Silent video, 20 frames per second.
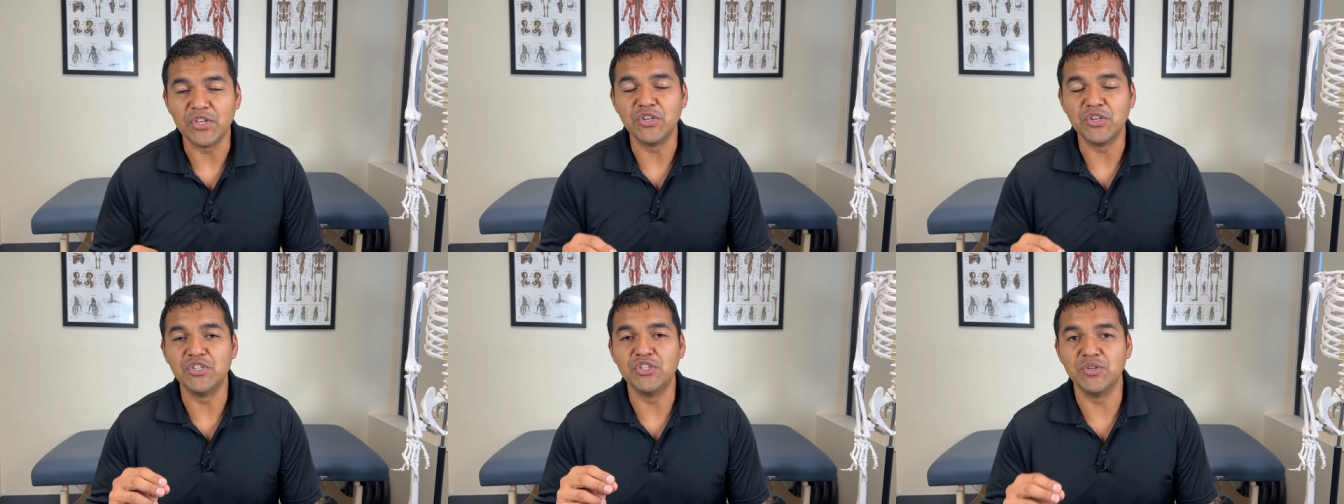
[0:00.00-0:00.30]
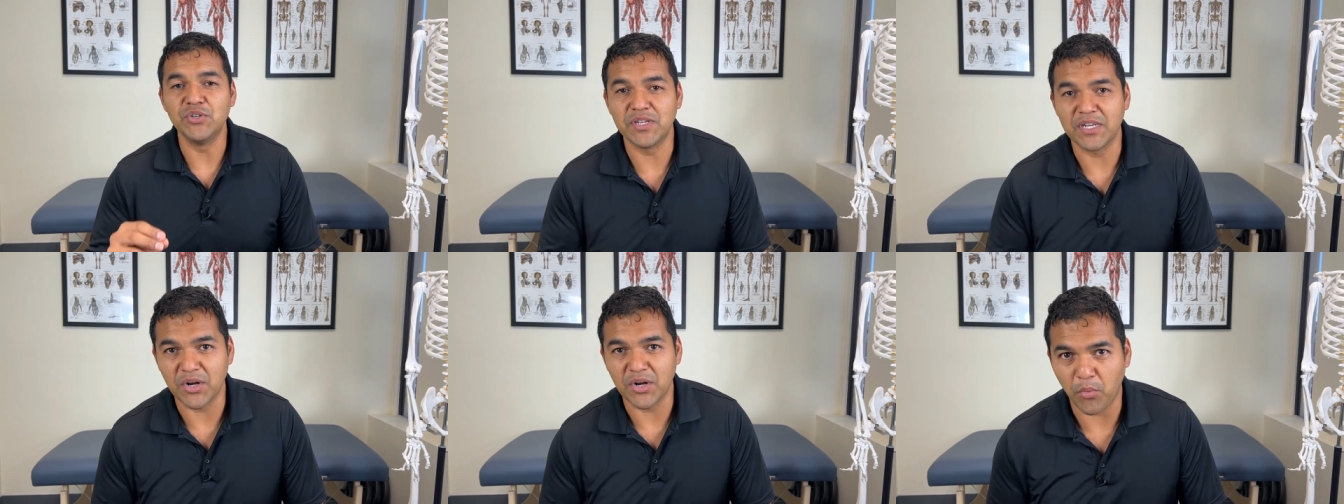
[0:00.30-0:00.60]
you
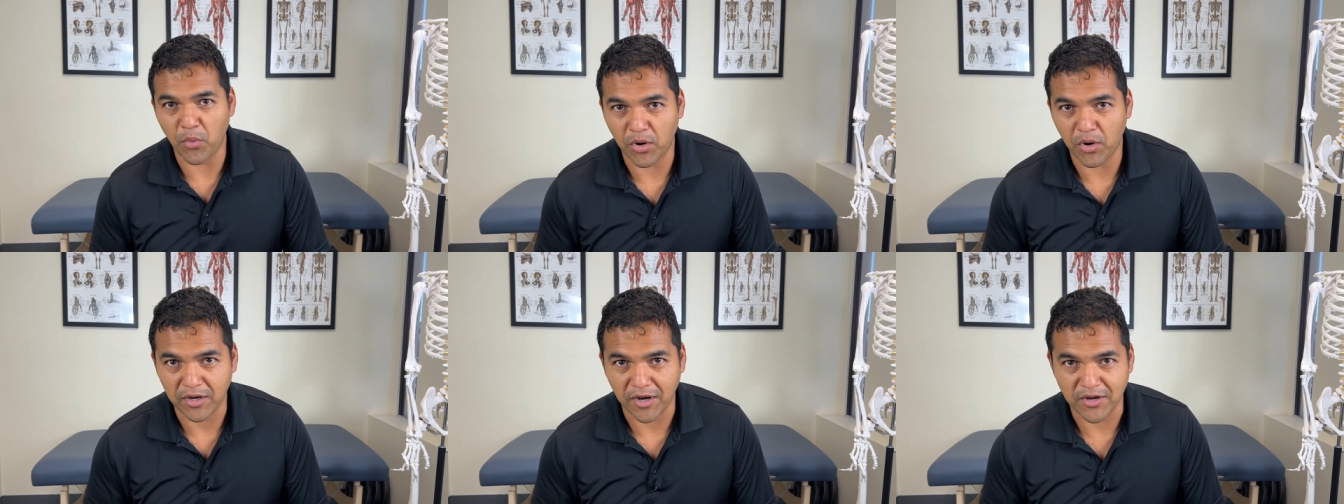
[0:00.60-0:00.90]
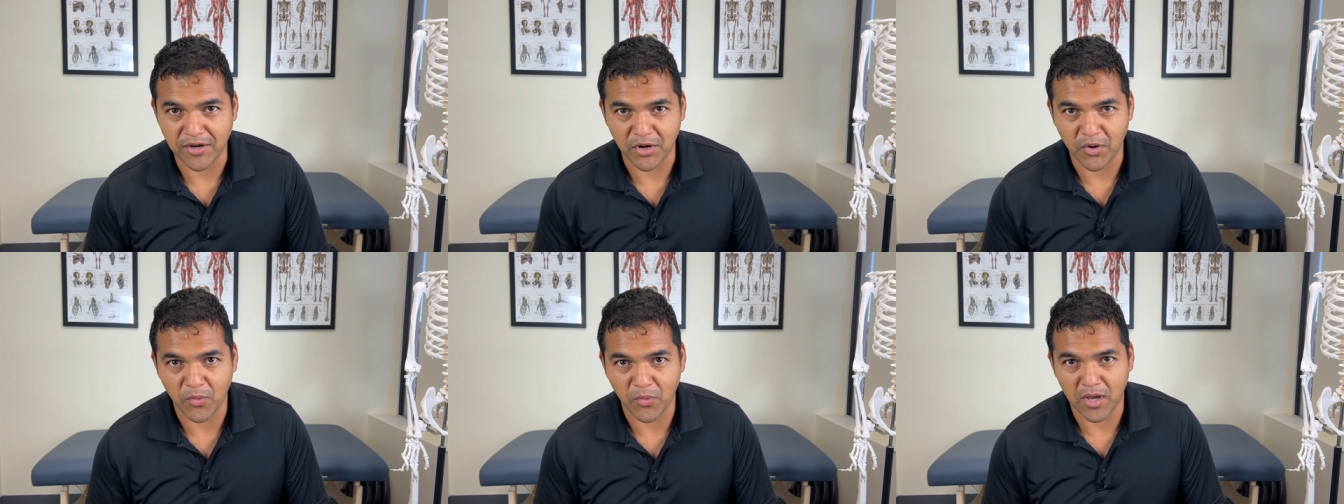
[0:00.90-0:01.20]
do need to
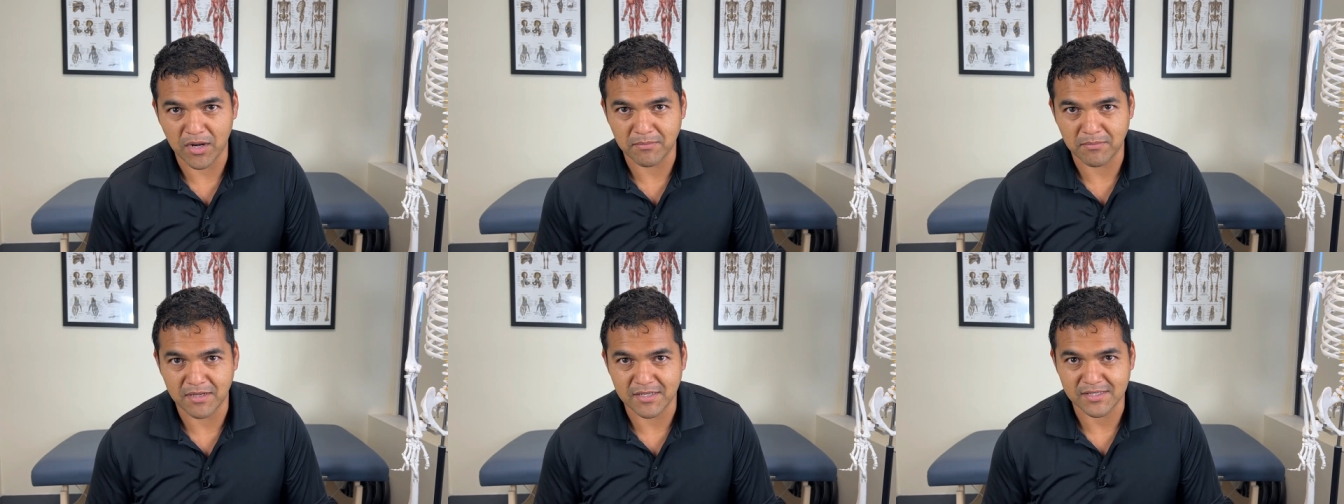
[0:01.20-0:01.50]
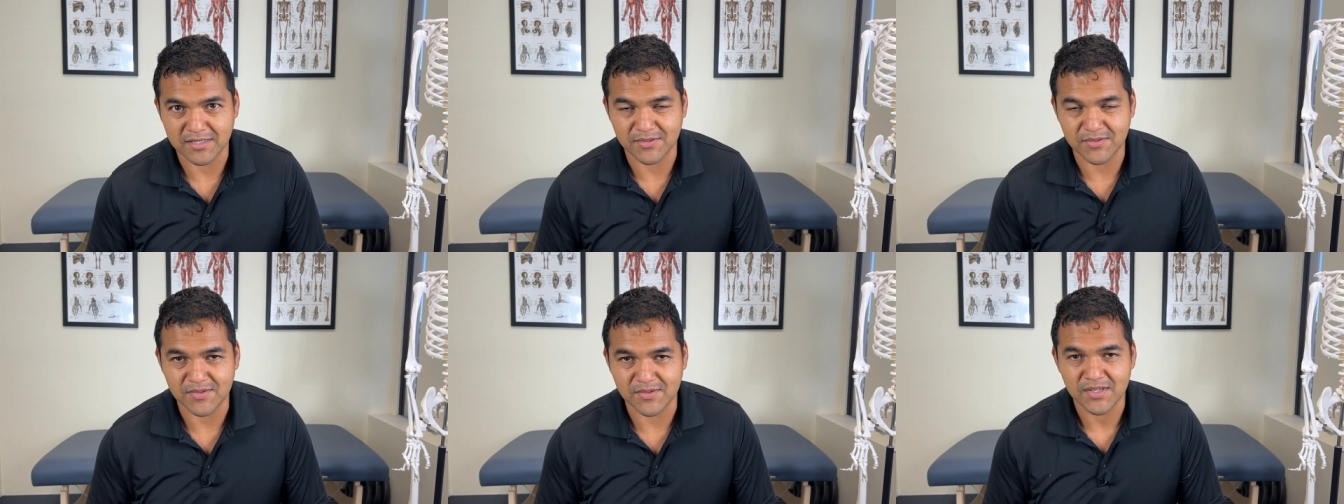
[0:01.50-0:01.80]
work on your quad
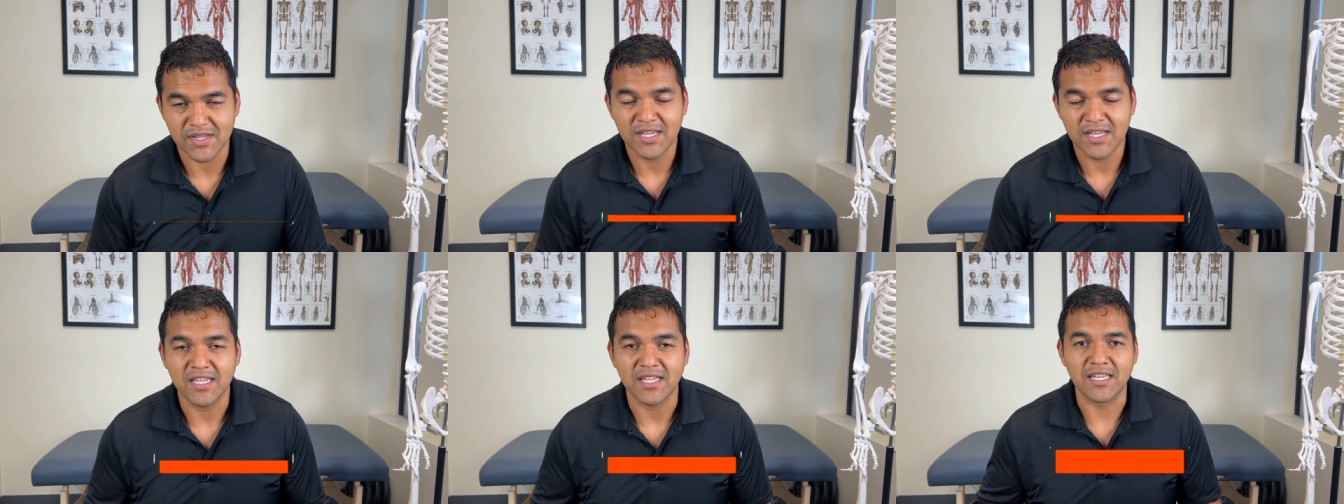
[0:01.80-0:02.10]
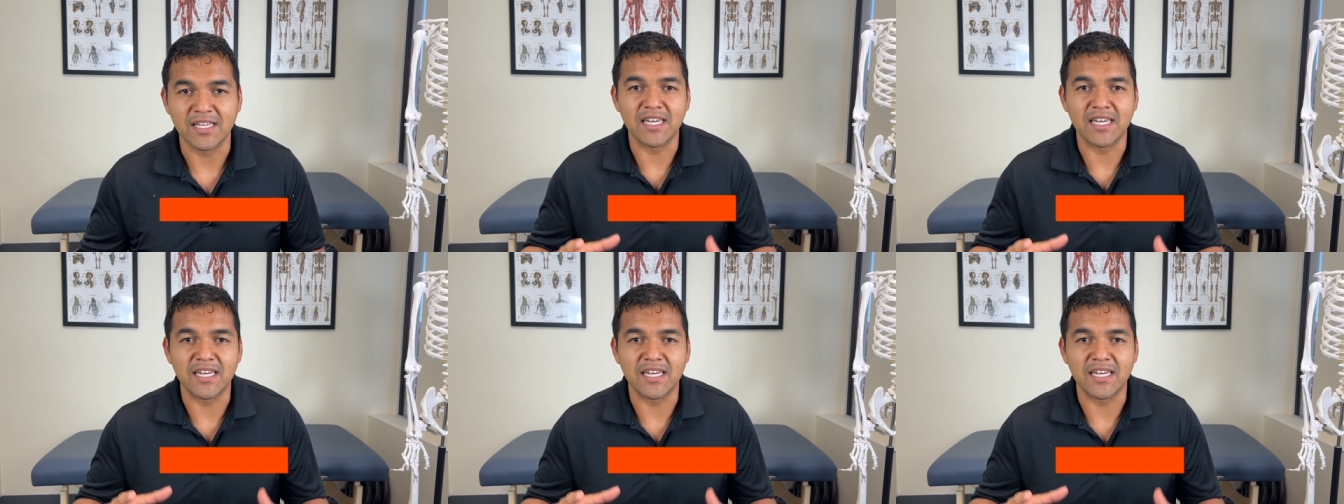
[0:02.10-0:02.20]
muscles.